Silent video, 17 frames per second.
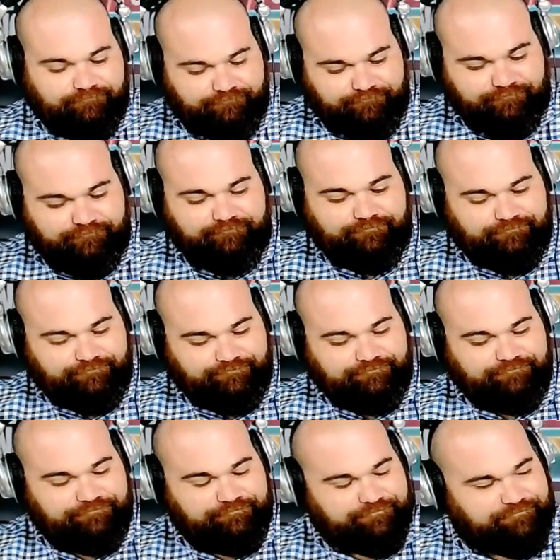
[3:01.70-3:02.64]

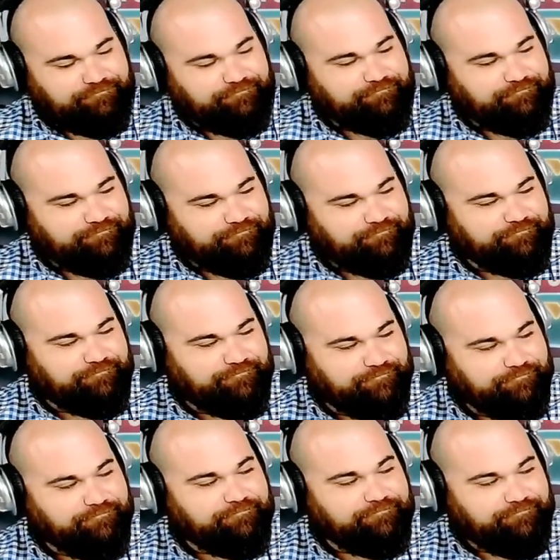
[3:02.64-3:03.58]

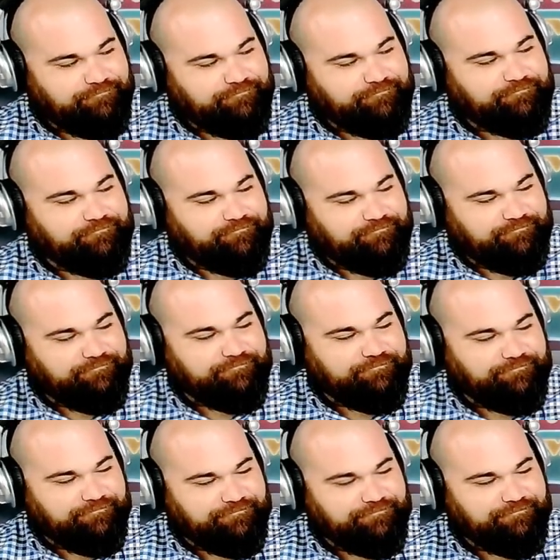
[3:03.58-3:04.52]

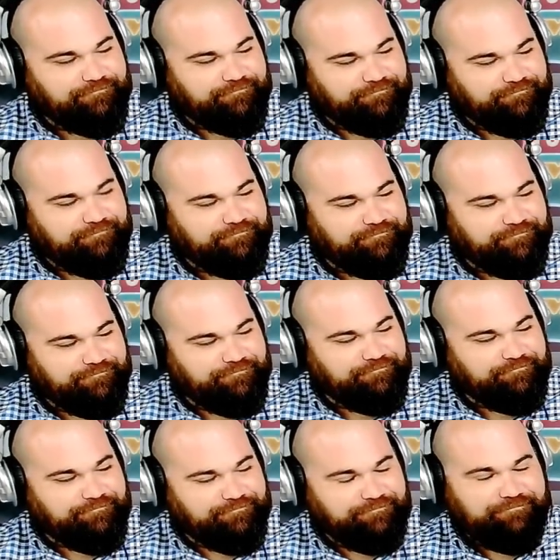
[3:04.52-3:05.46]

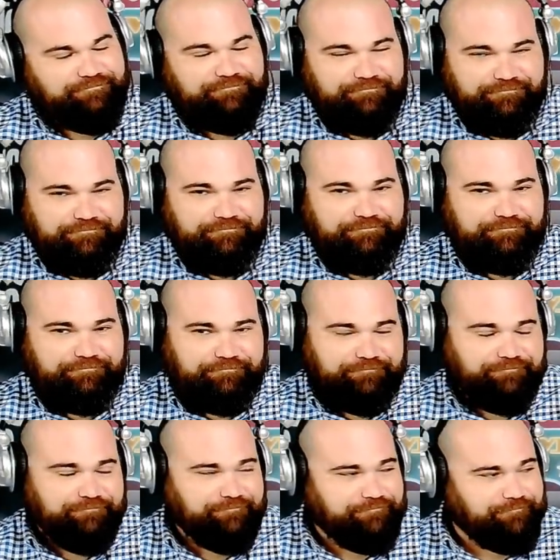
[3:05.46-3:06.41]

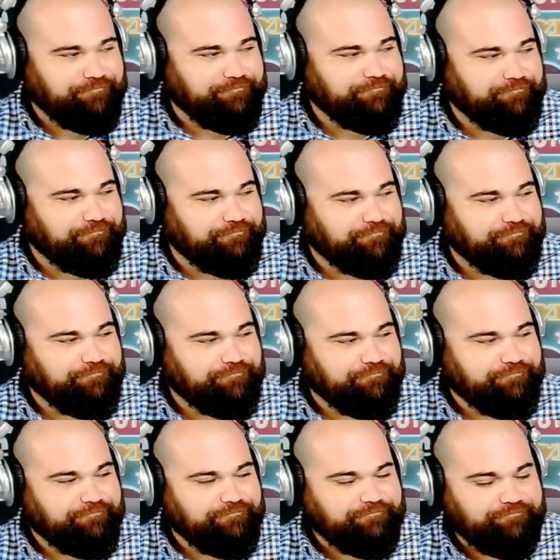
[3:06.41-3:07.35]

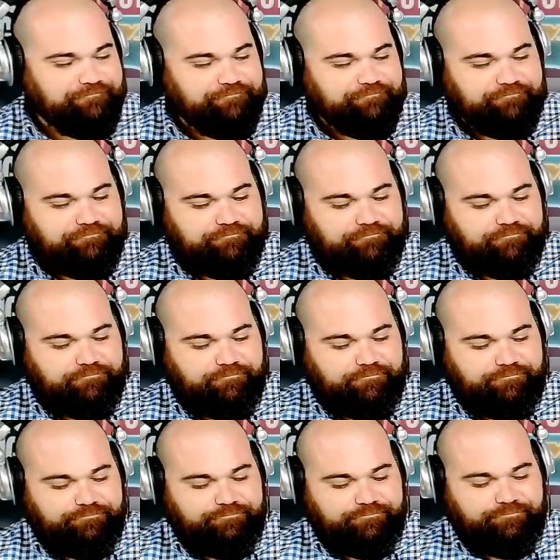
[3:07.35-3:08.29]

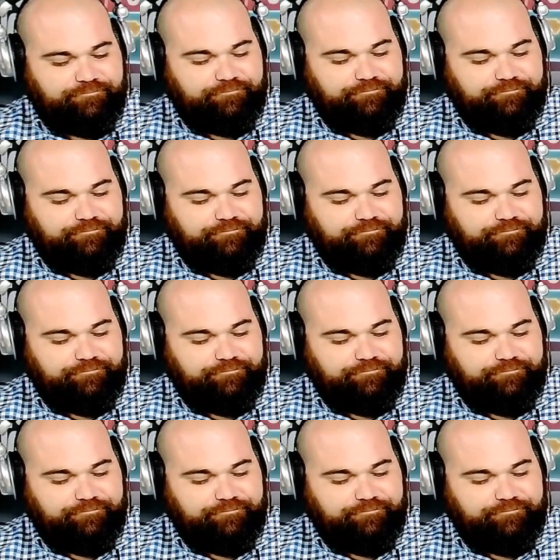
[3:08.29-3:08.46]
The person shown says nothing.